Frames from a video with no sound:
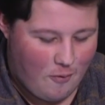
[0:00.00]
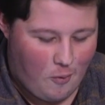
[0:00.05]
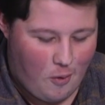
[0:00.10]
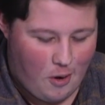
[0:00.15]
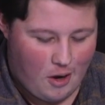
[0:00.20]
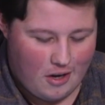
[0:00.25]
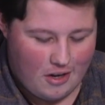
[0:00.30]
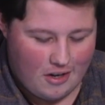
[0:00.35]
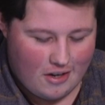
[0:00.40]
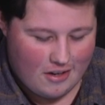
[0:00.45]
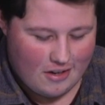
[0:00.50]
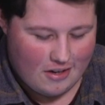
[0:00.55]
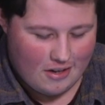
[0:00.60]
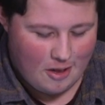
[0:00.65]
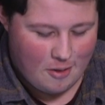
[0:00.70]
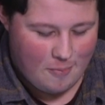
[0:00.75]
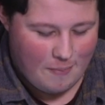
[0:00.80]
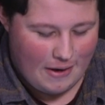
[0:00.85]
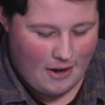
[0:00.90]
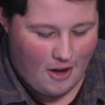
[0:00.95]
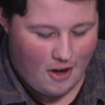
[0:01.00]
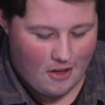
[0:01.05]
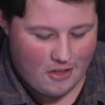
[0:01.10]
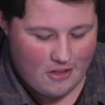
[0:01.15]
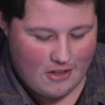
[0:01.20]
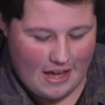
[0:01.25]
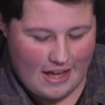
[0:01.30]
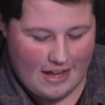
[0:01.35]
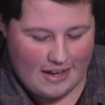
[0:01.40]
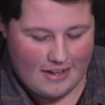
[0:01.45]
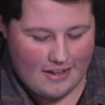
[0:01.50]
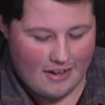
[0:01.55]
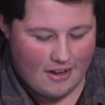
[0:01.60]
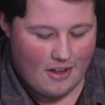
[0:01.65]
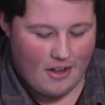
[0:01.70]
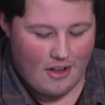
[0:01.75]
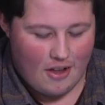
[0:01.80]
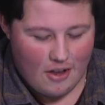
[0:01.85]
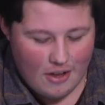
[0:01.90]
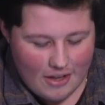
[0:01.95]
Everyone has been asking,
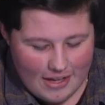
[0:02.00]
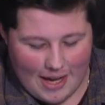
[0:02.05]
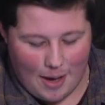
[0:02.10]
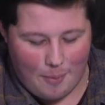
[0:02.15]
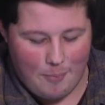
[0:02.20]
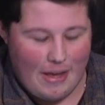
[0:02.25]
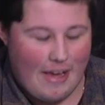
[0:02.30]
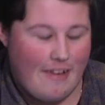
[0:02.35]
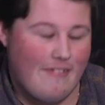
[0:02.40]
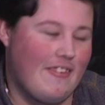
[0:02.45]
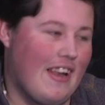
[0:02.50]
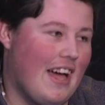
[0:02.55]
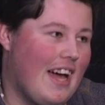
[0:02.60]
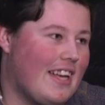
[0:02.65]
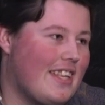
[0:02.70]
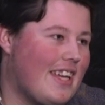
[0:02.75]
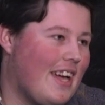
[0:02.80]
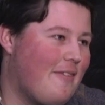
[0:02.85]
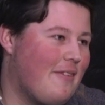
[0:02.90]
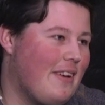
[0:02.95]
can we have Vlad?